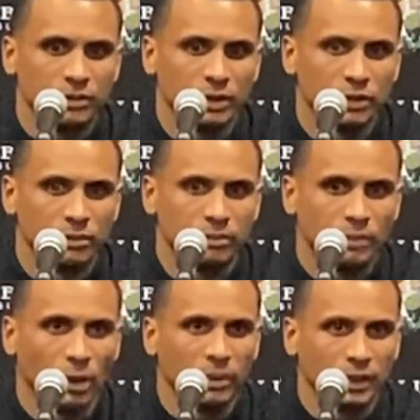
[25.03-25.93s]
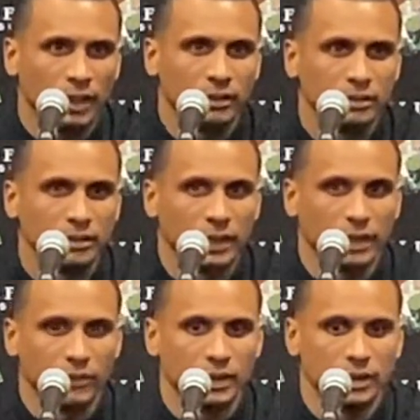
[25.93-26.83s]
is helping that, and
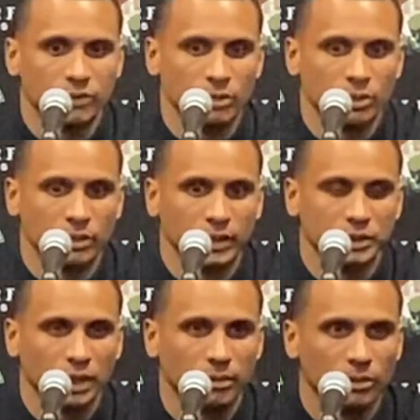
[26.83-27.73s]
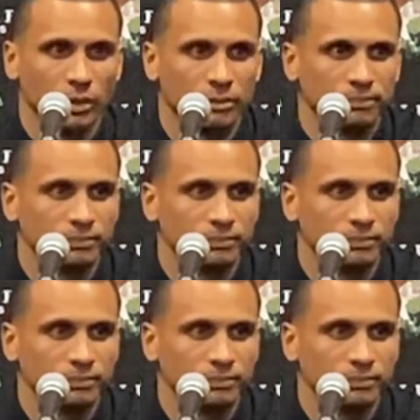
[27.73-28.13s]
I think he's doing a great job as well.